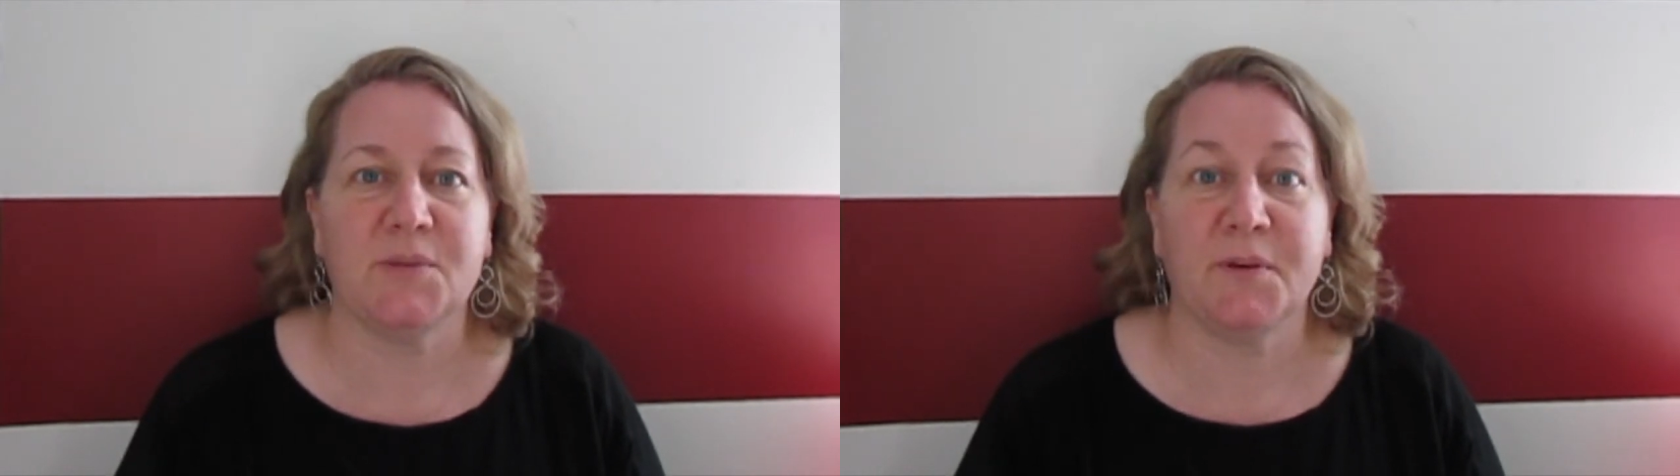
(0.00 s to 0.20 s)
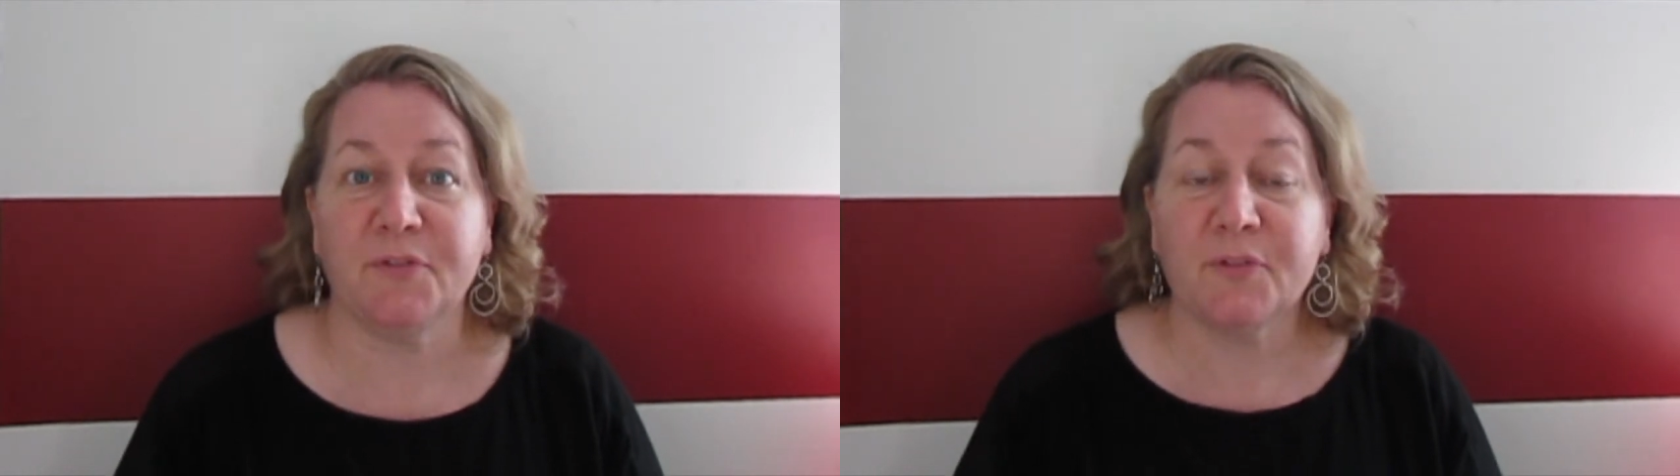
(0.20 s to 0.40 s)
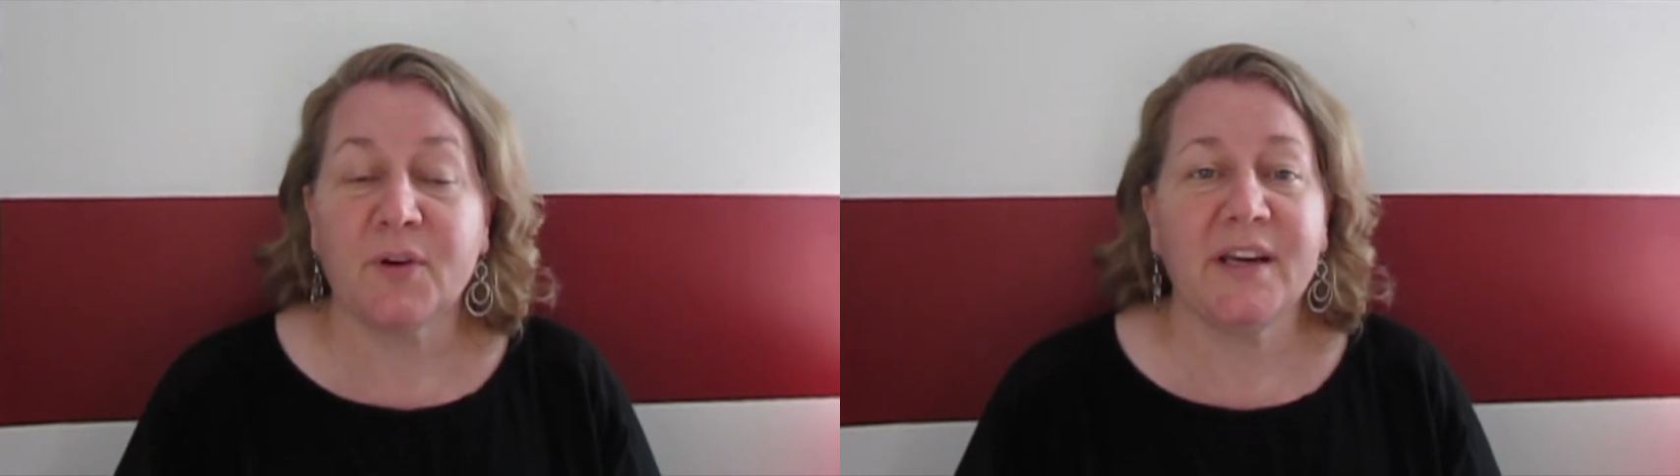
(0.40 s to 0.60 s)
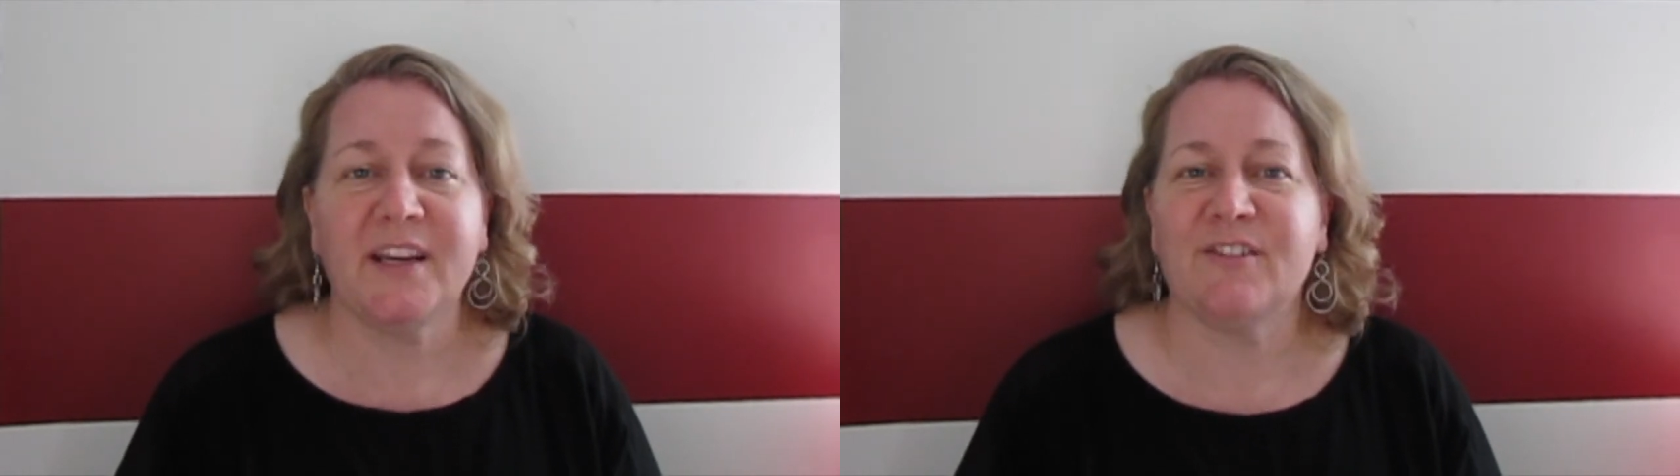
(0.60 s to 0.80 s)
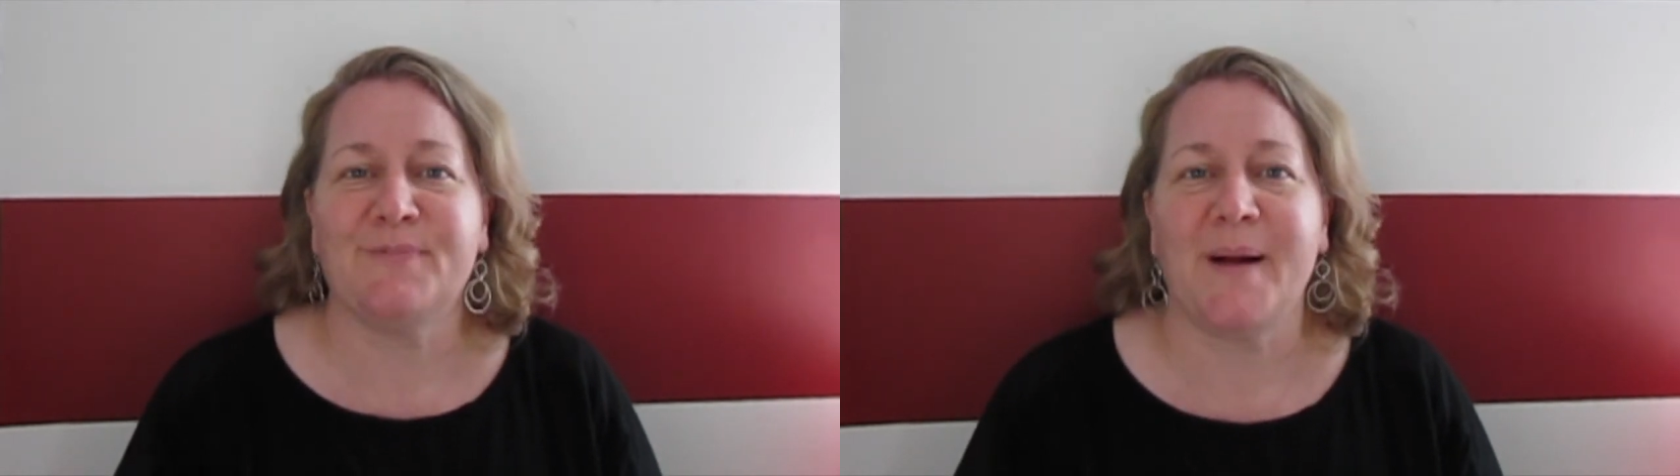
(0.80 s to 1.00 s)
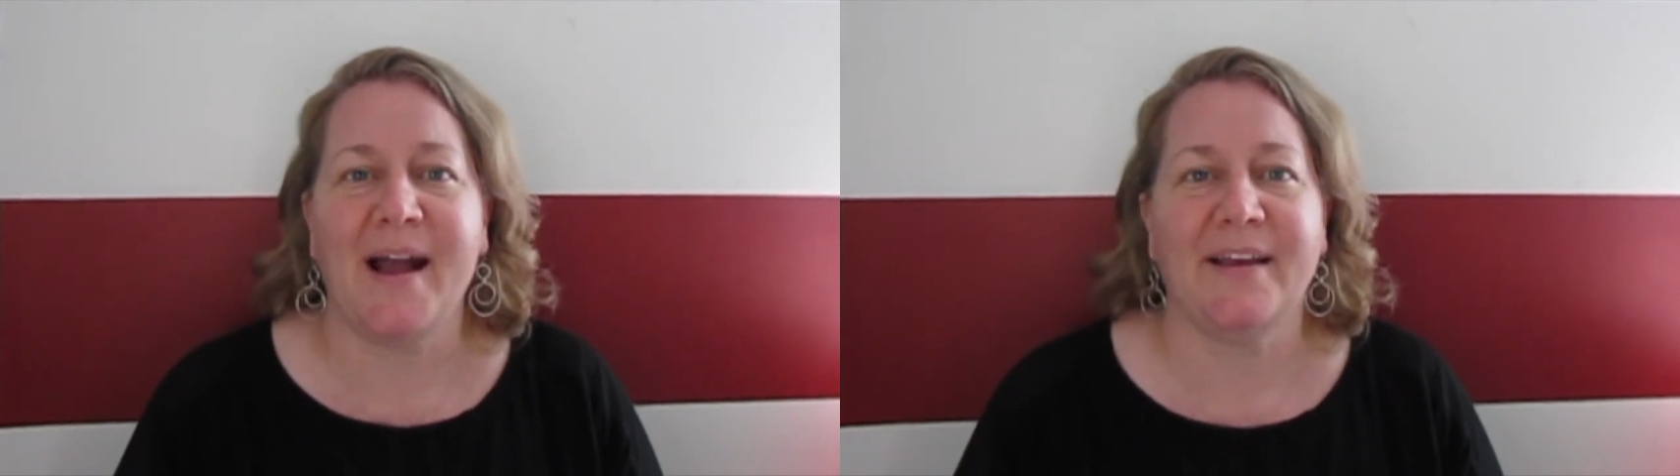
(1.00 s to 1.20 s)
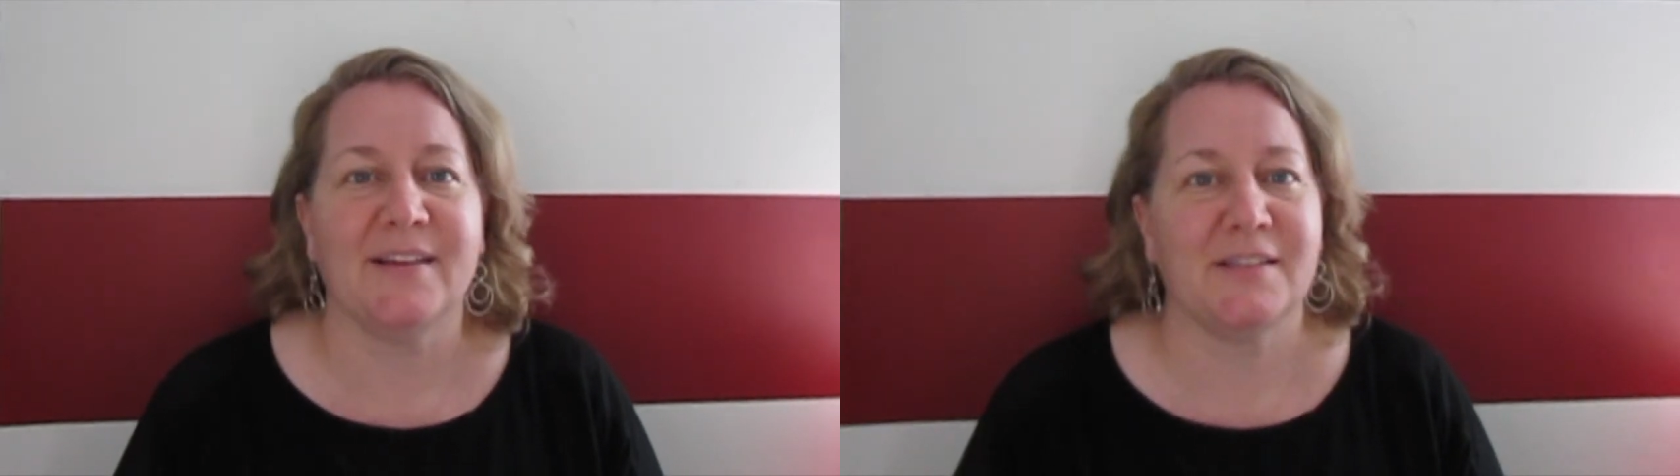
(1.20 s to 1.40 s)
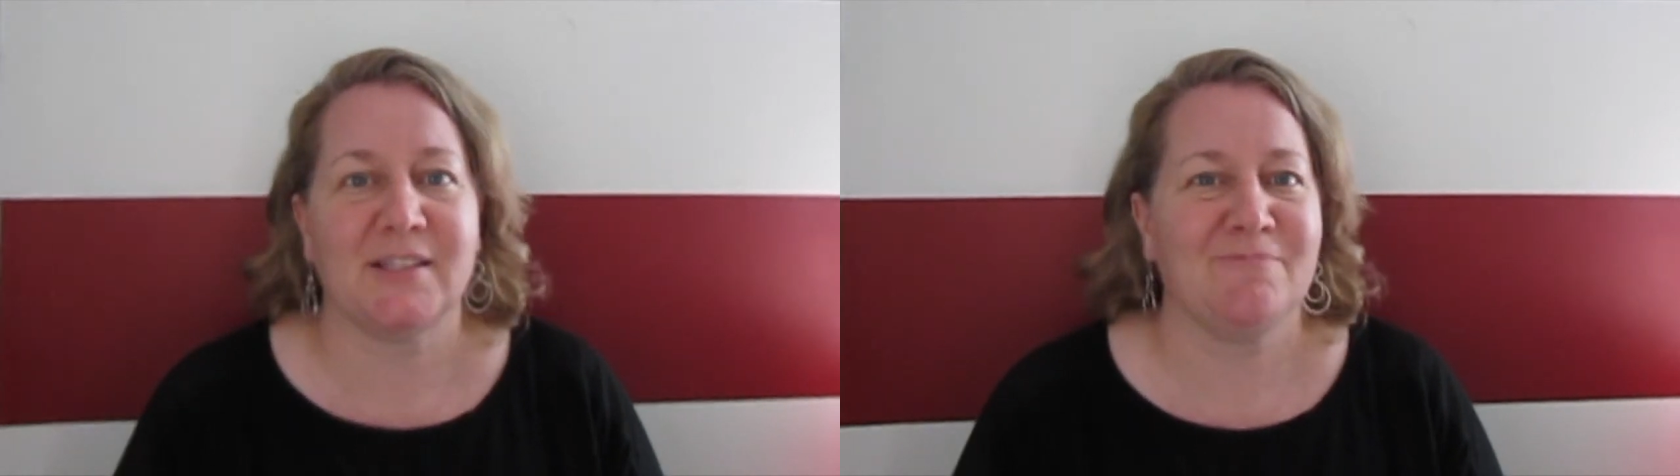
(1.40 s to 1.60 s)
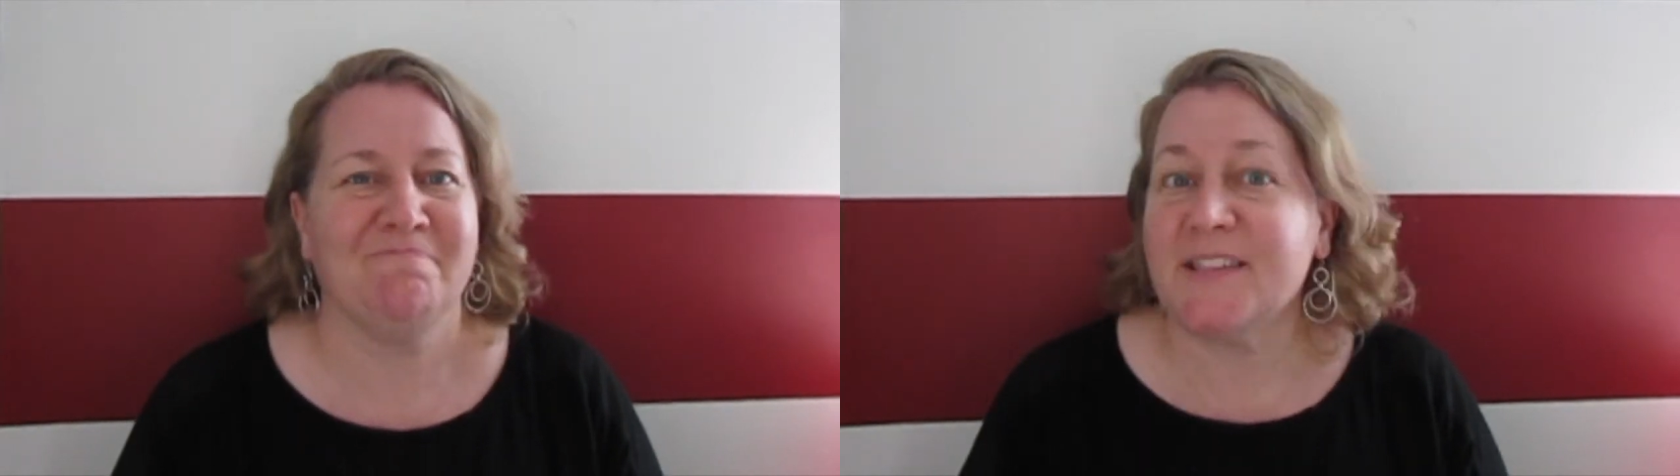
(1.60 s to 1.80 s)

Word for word: to be free of bias.